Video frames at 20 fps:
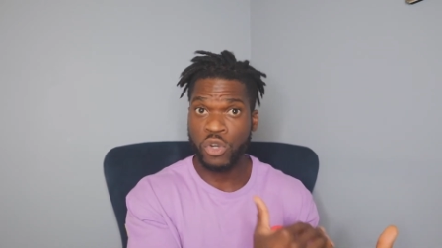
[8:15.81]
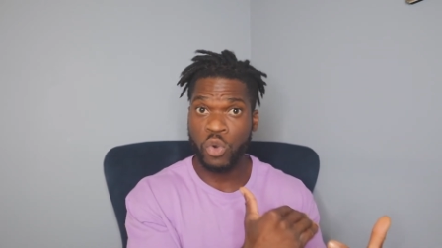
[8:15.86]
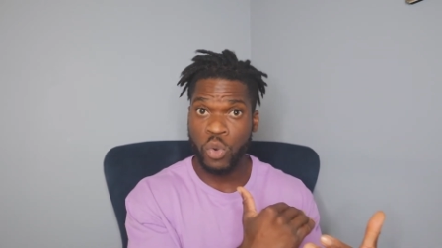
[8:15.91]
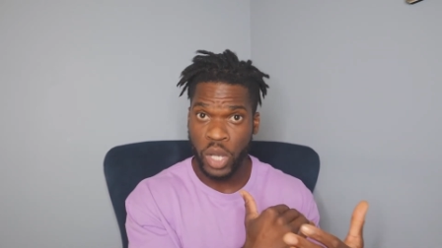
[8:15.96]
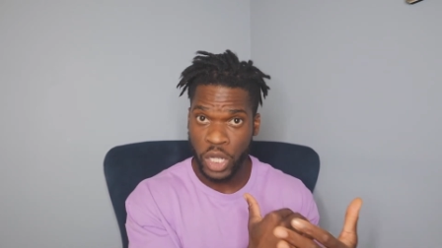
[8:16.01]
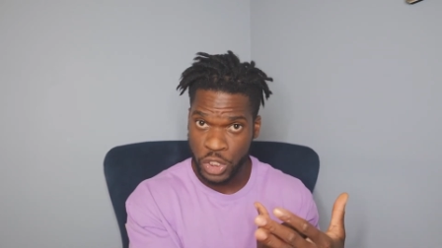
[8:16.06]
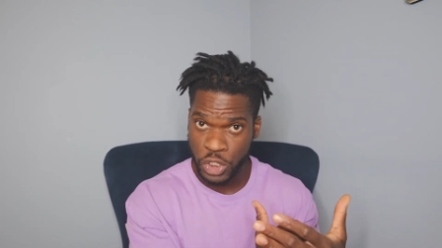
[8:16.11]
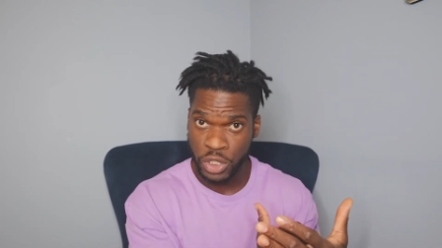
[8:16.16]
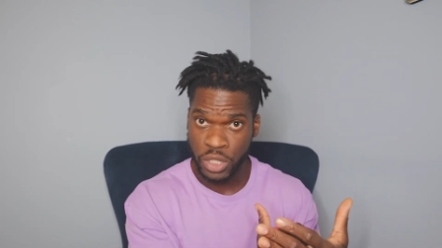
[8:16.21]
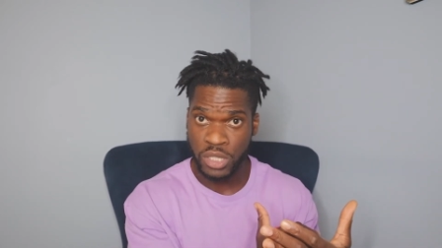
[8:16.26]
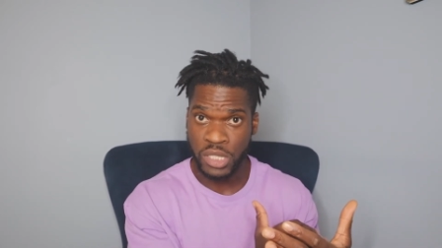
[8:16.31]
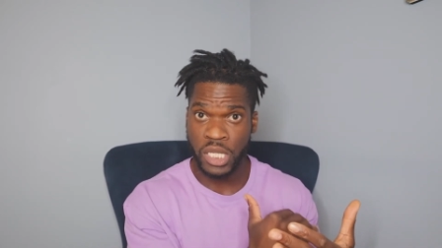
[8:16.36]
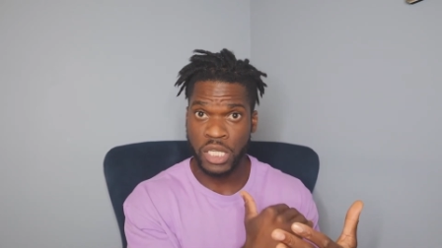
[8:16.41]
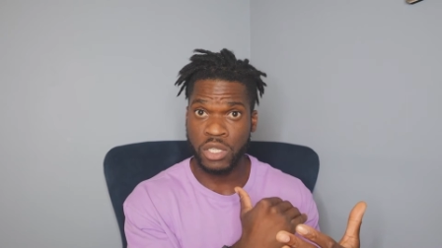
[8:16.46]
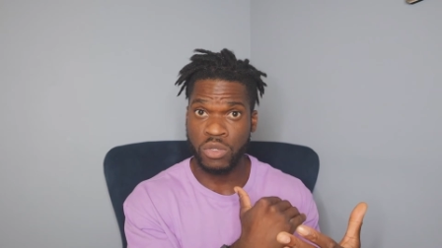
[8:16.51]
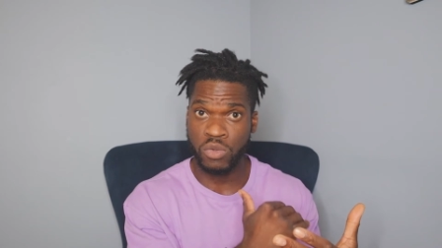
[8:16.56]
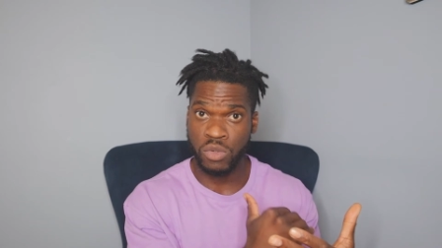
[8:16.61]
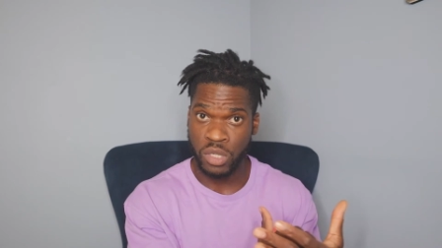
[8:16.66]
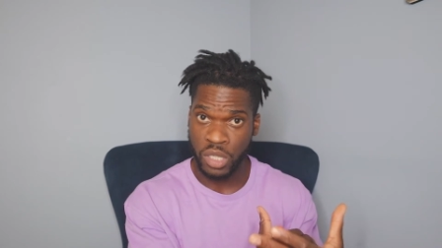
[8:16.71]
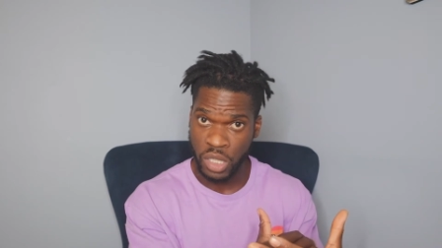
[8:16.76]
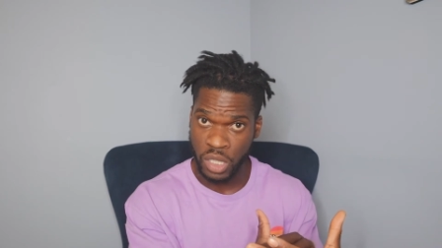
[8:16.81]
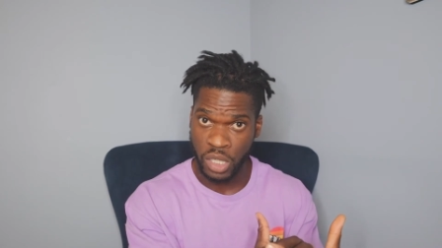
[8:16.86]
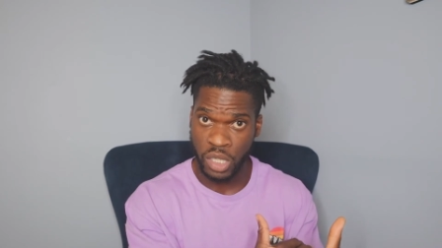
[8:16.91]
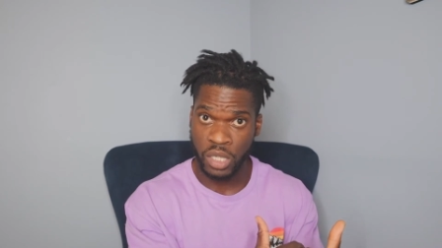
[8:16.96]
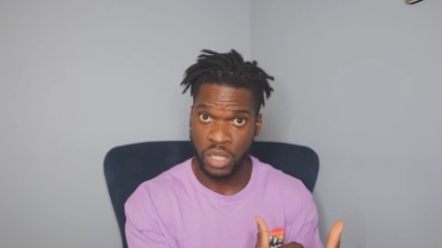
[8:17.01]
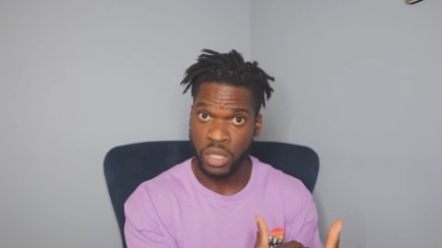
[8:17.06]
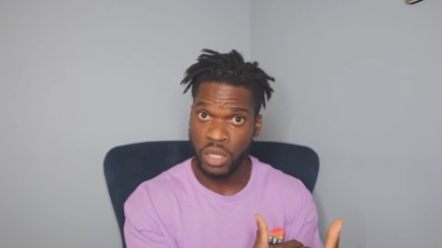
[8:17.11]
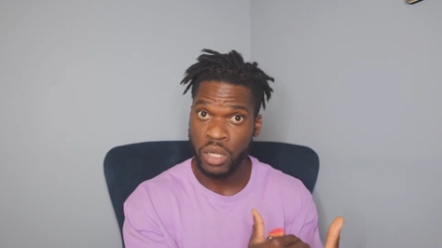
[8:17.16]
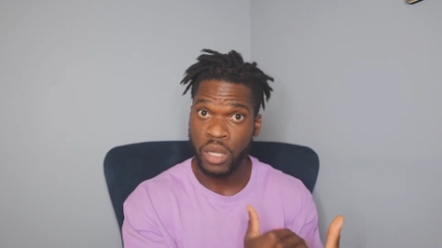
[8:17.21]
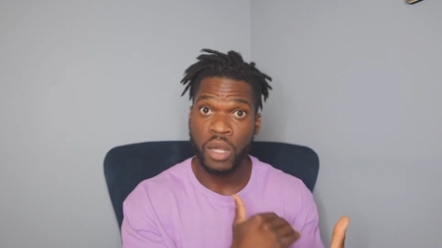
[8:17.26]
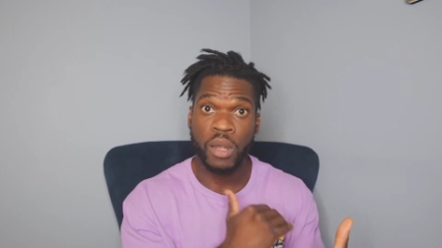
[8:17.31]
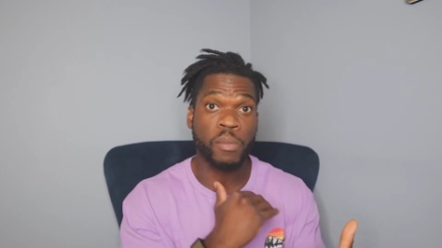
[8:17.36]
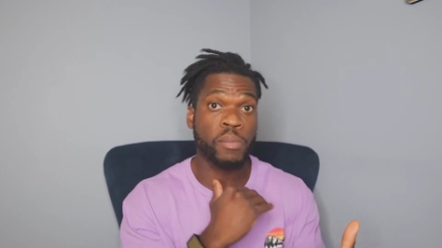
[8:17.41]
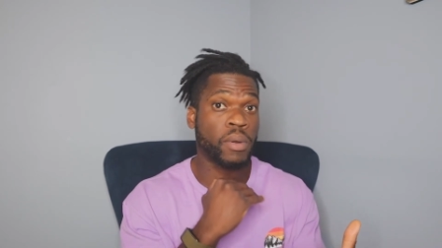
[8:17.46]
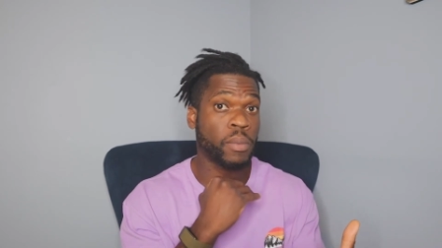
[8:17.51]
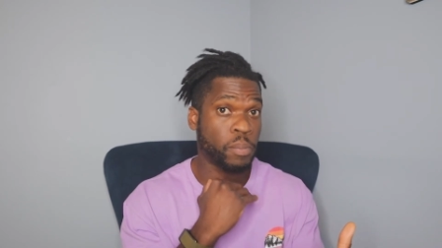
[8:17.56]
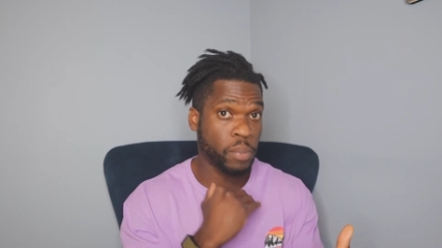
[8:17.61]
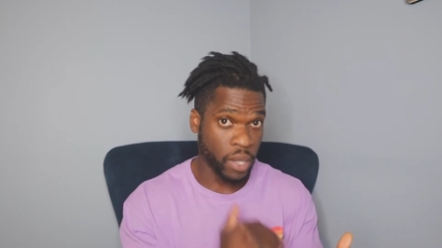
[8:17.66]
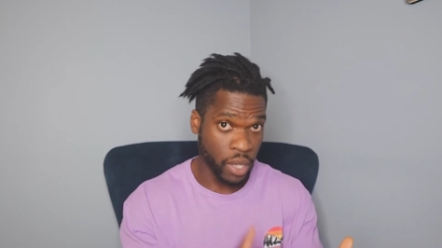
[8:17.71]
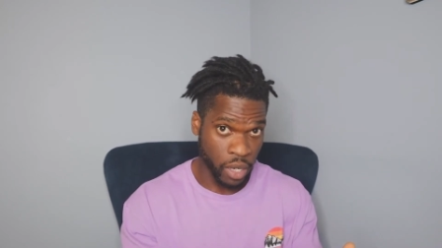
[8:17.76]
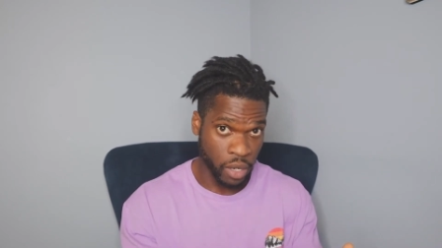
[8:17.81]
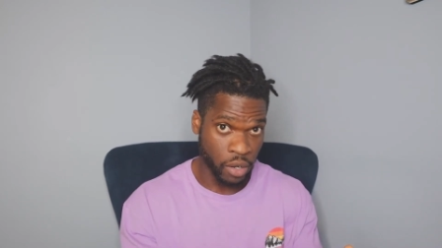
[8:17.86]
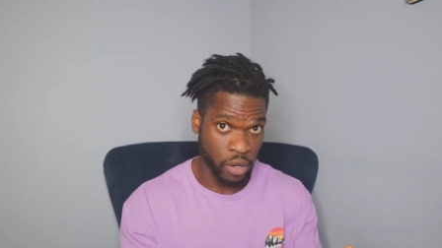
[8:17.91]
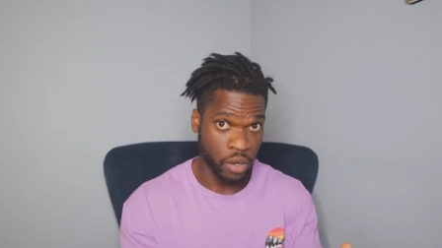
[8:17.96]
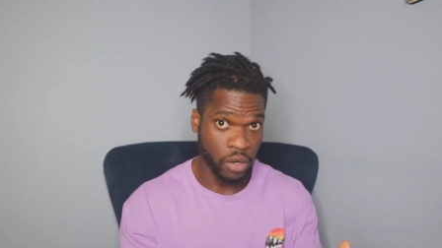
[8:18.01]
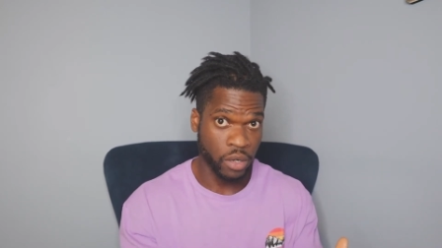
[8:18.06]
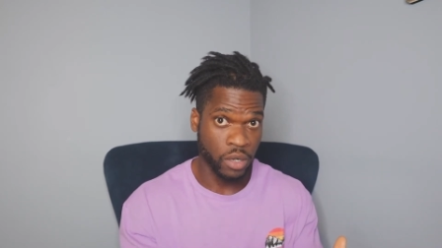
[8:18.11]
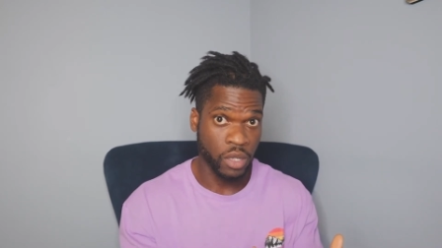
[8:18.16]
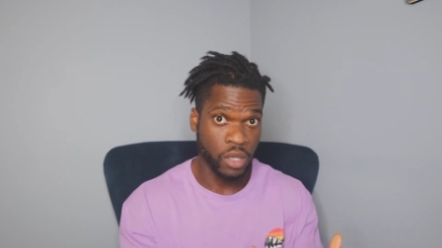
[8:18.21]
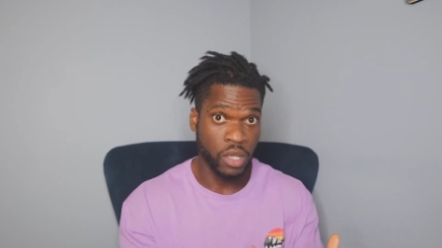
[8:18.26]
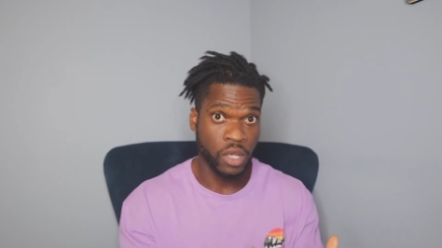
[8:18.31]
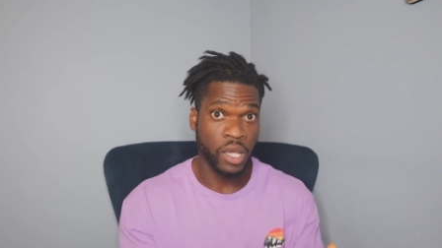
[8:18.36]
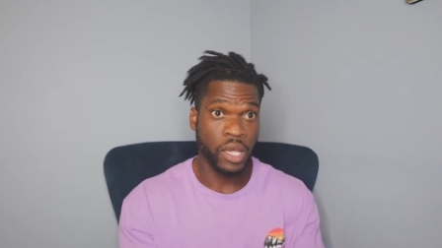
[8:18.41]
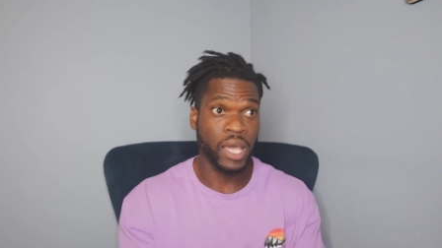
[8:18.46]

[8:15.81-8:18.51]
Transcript: the questions that you need prepared.